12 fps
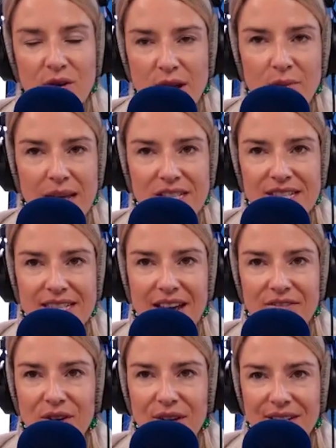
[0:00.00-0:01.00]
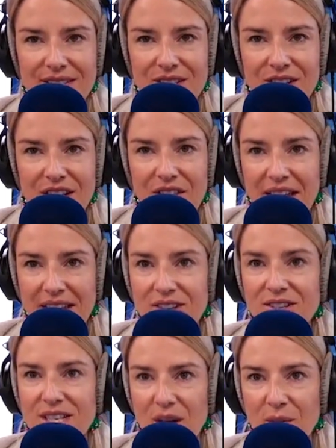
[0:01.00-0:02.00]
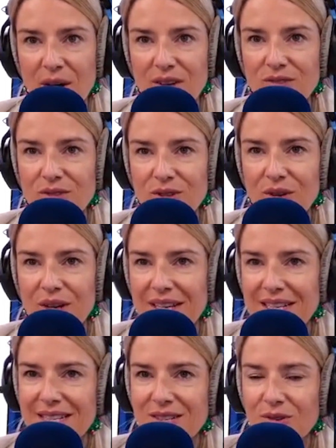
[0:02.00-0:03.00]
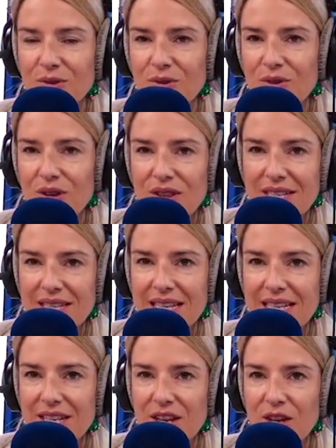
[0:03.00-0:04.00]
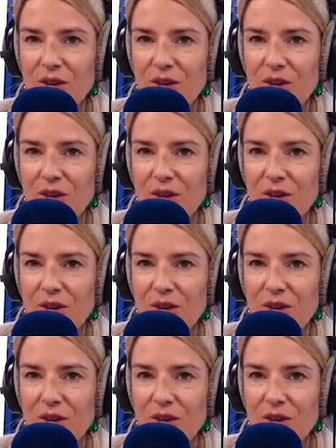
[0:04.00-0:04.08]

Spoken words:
great pleasure to have you in our studio. Thank you so much for joining us to talk through this new